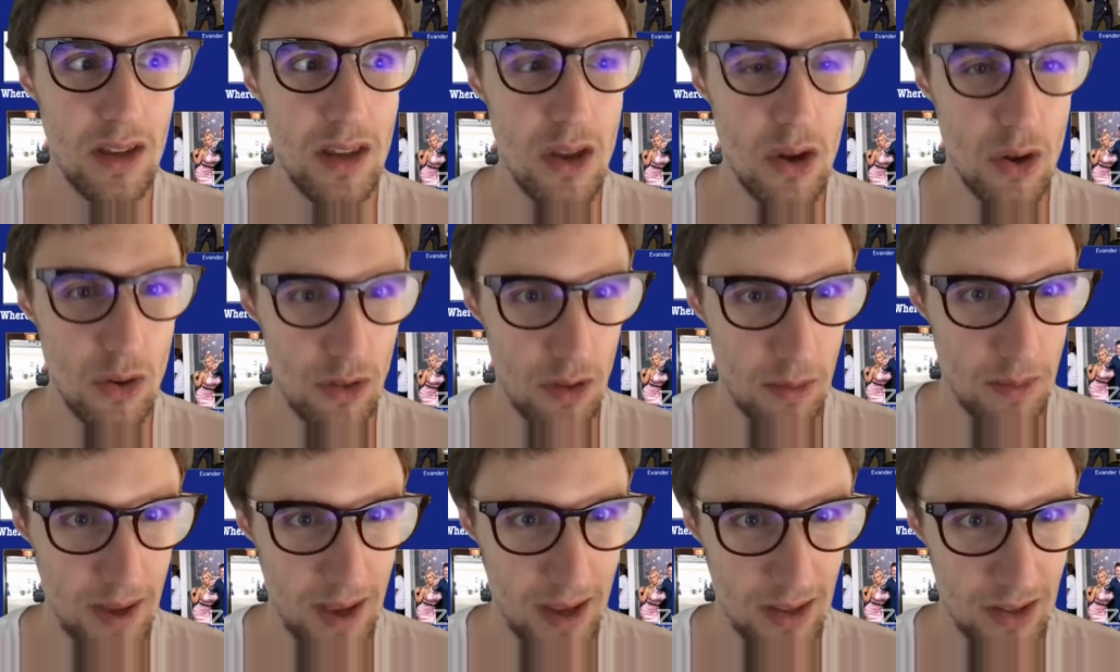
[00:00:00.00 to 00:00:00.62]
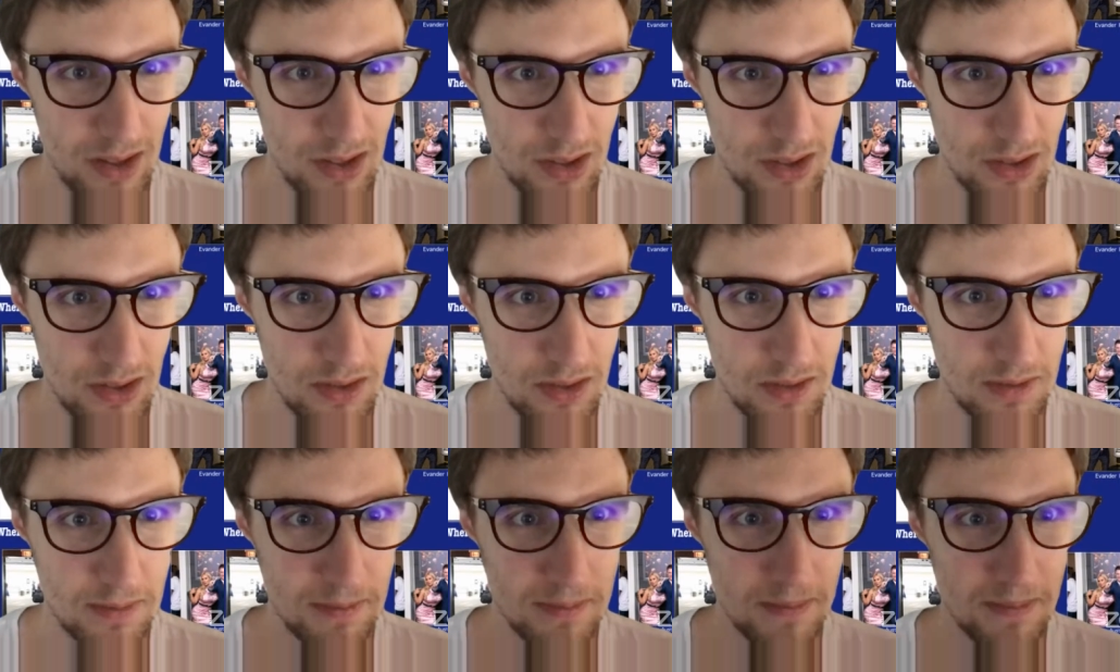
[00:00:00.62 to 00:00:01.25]
You're the
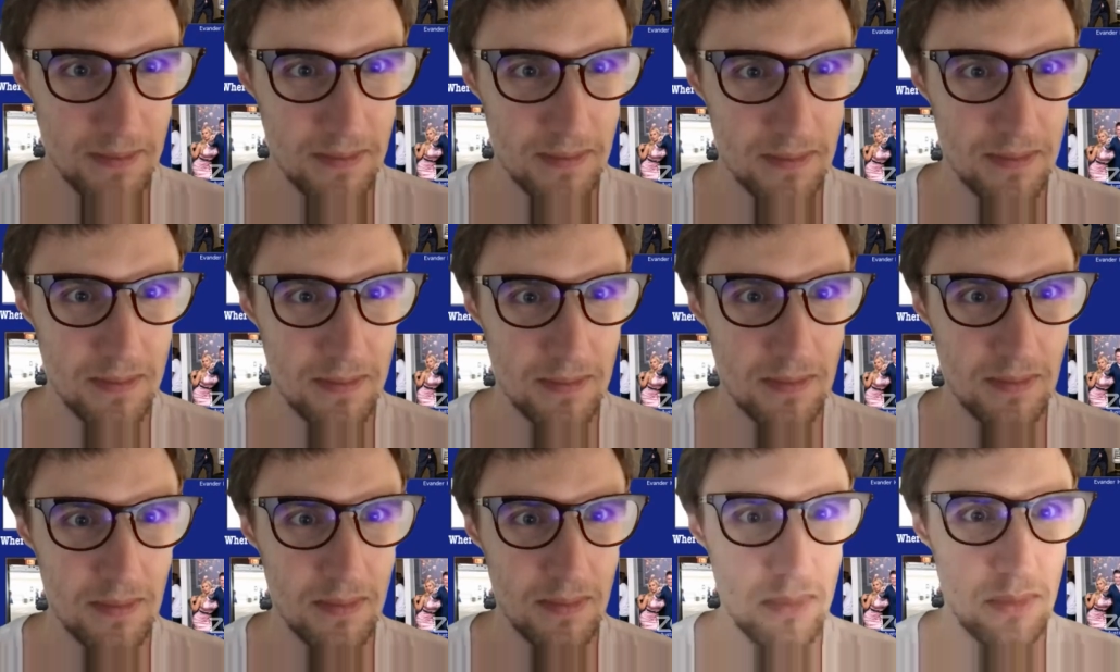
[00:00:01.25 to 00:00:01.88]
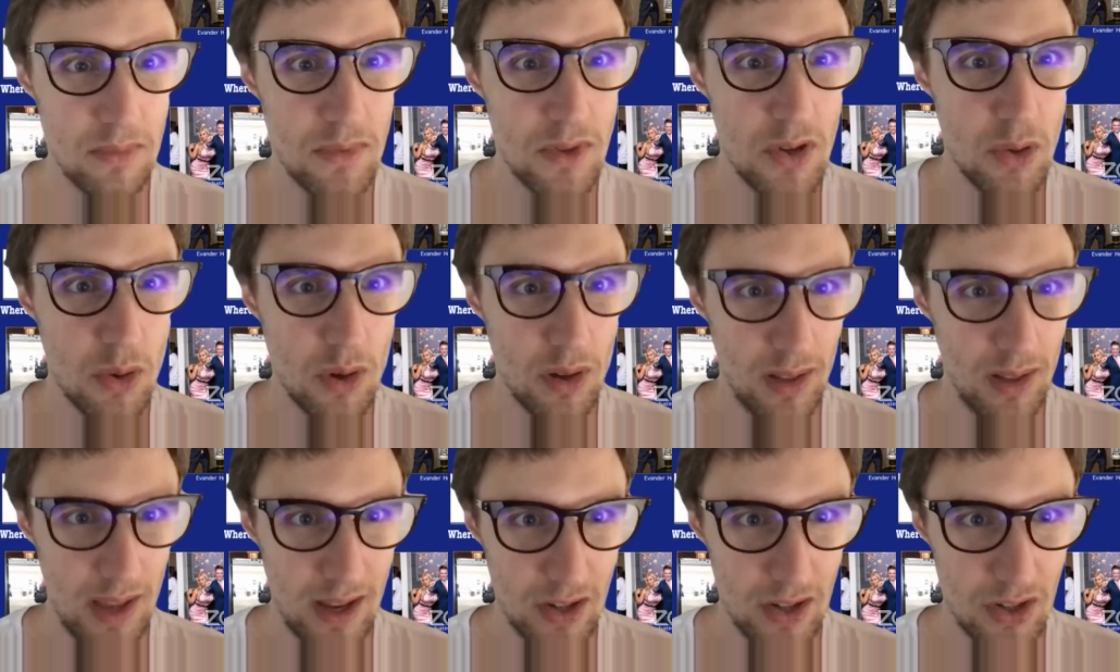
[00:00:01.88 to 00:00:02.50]
best.
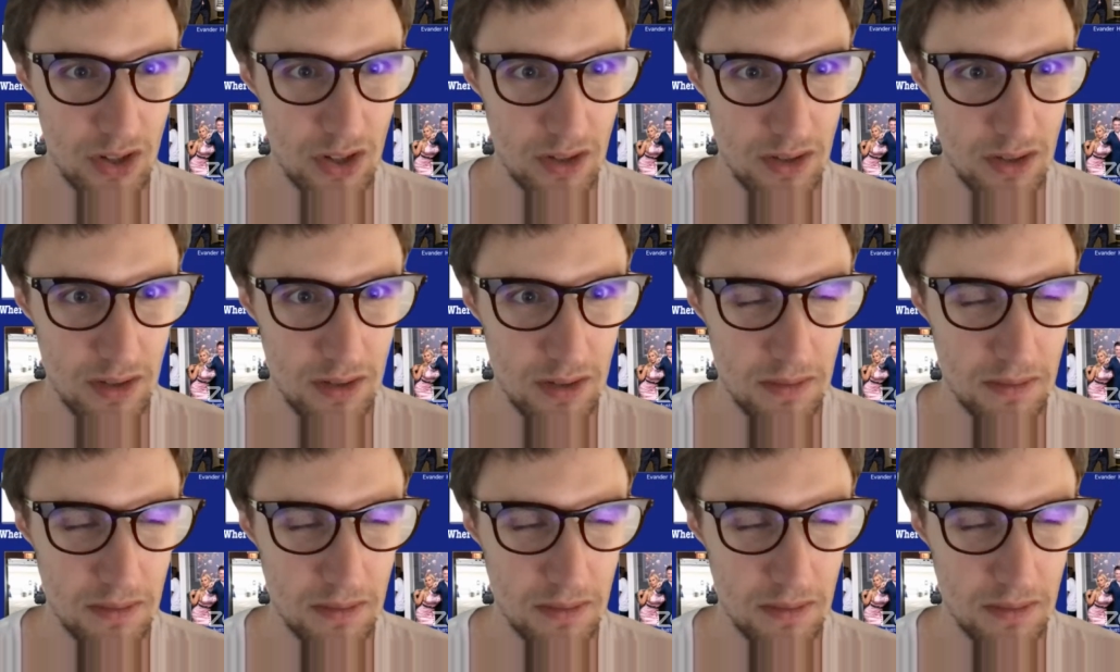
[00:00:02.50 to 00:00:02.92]
You're a legend.